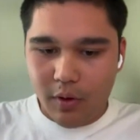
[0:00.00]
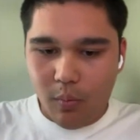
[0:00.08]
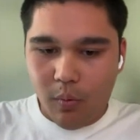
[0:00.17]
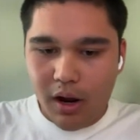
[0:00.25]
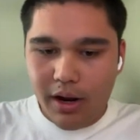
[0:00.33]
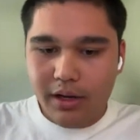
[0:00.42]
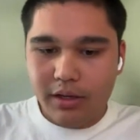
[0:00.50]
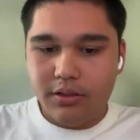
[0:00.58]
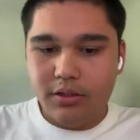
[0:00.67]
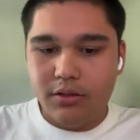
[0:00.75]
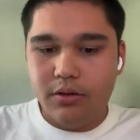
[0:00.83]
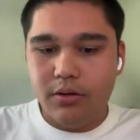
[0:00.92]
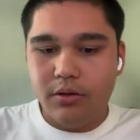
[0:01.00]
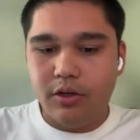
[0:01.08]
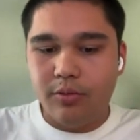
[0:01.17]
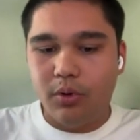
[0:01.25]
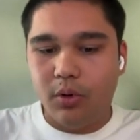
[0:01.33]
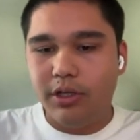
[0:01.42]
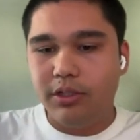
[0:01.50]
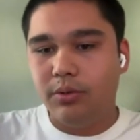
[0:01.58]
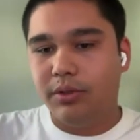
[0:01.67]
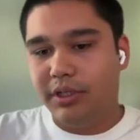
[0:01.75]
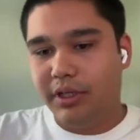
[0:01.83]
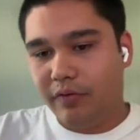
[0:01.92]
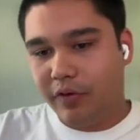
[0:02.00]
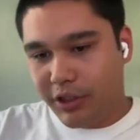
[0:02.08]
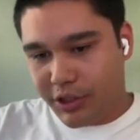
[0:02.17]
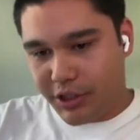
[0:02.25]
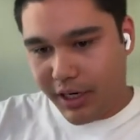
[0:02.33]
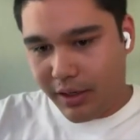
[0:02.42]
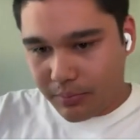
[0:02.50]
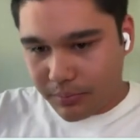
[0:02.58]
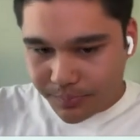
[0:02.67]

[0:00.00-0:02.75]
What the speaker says: you want to deploy to a different chain,